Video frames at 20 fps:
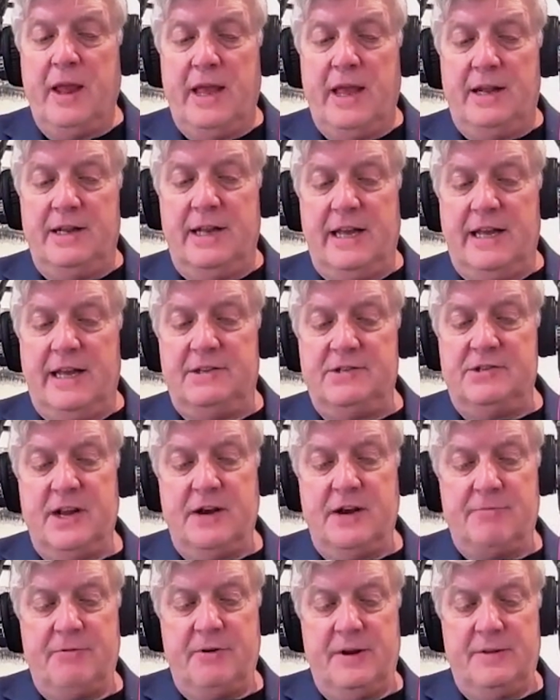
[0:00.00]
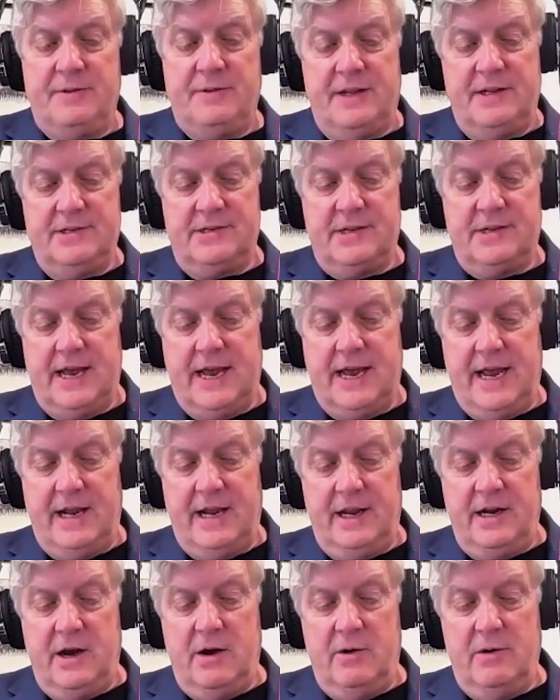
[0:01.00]
It's different than
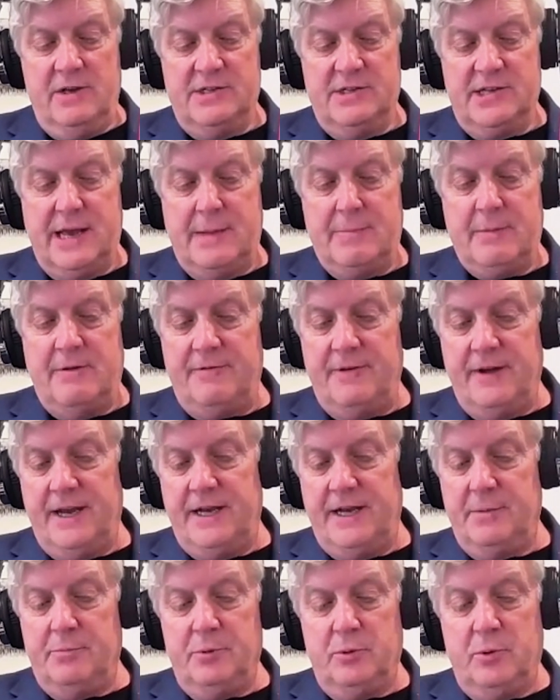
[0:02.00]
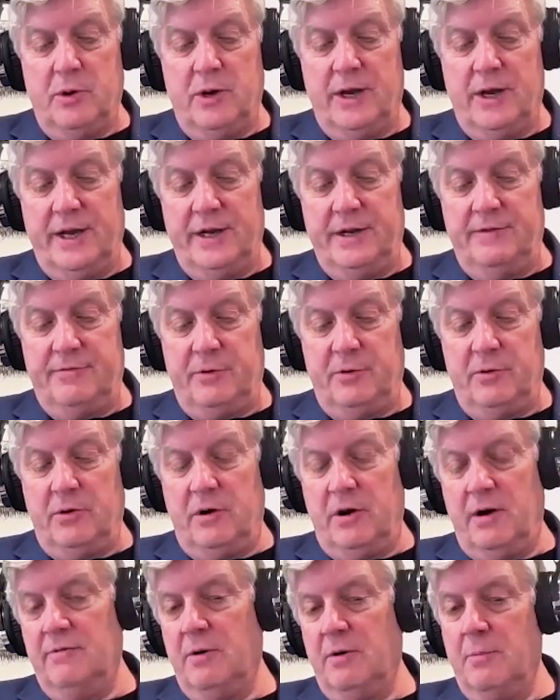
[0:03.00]
saying, is MFA deployed for
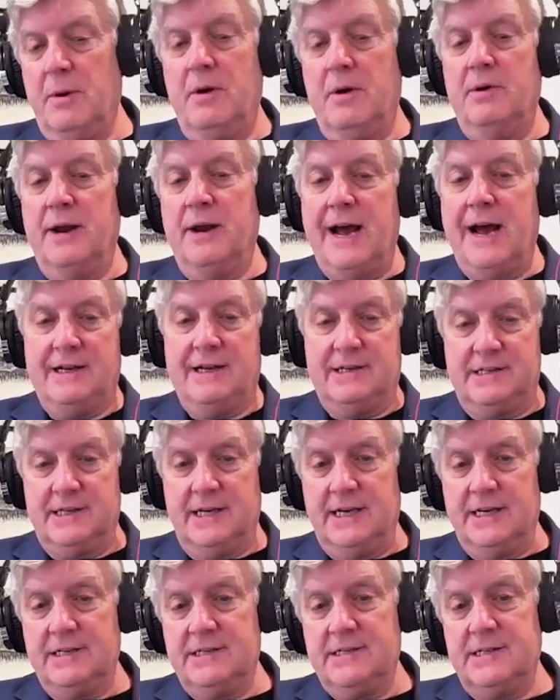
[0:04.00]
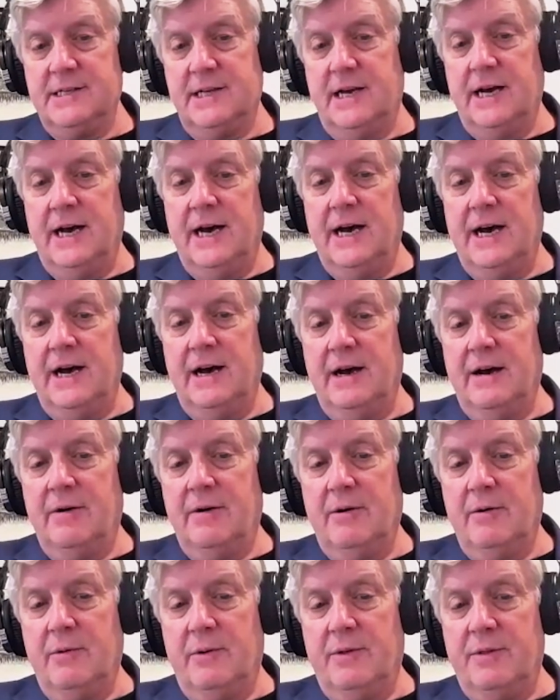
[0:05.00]
all remote access
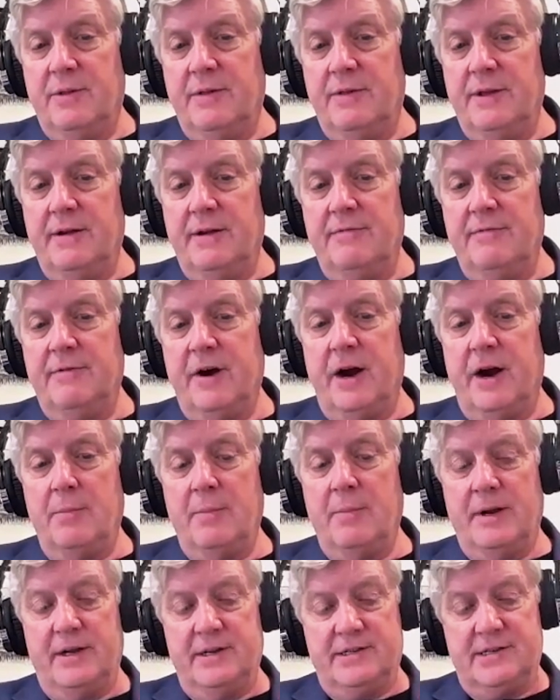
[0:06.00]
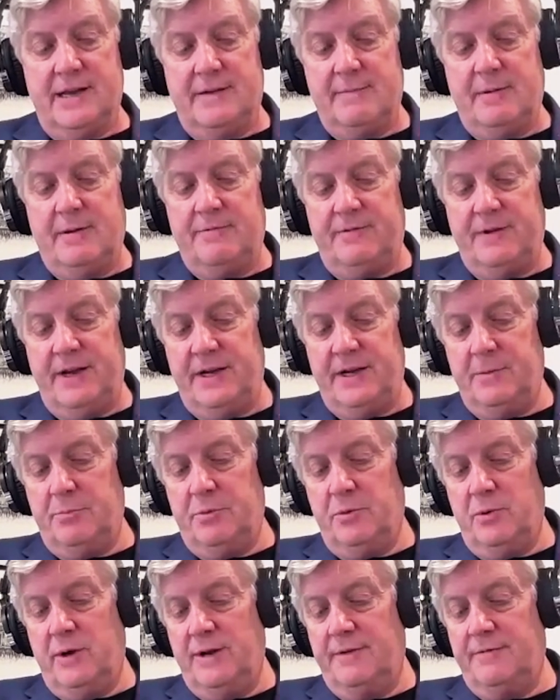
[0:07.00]
within the environment? Is MFA
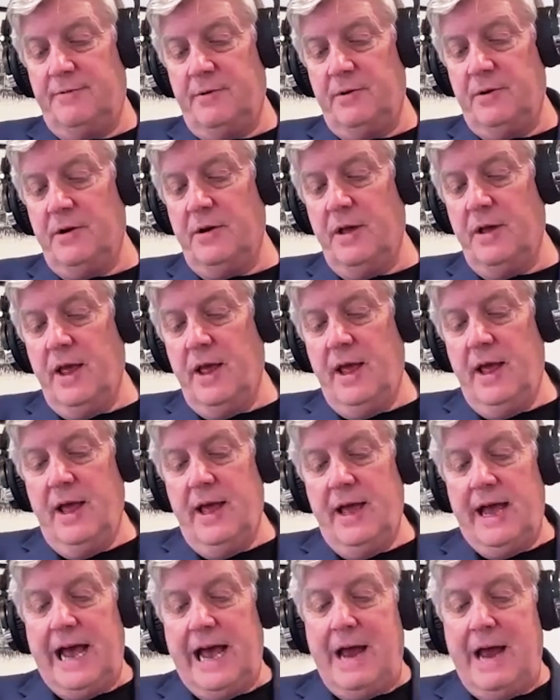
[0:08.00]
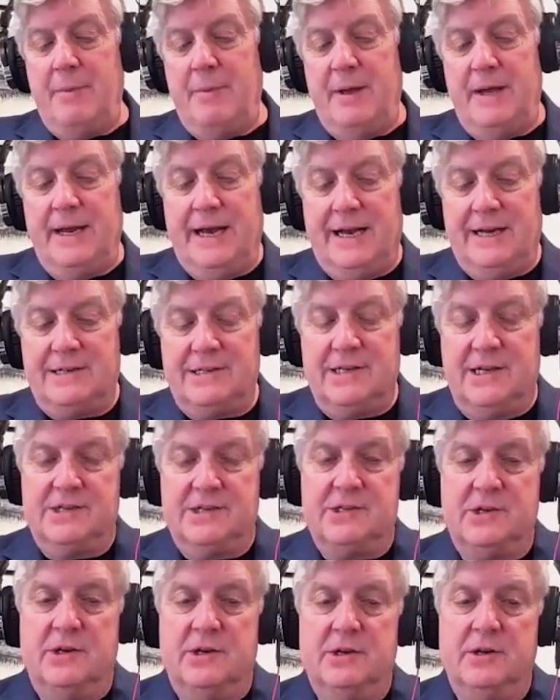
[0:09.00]
deployed for admin
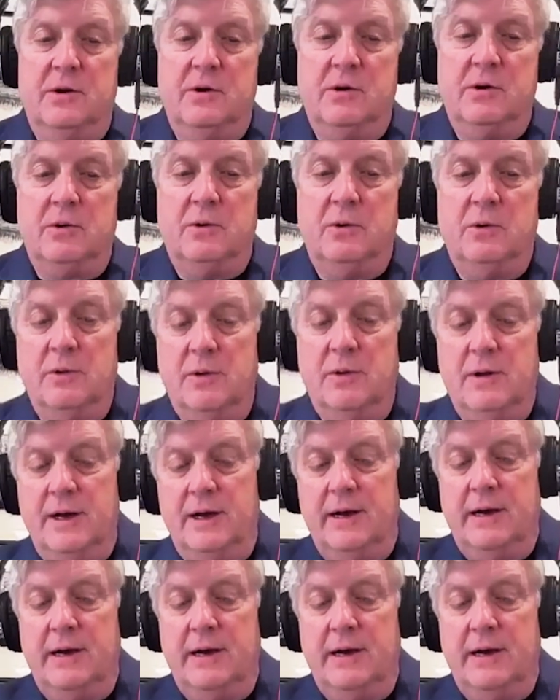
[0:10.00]
access on the local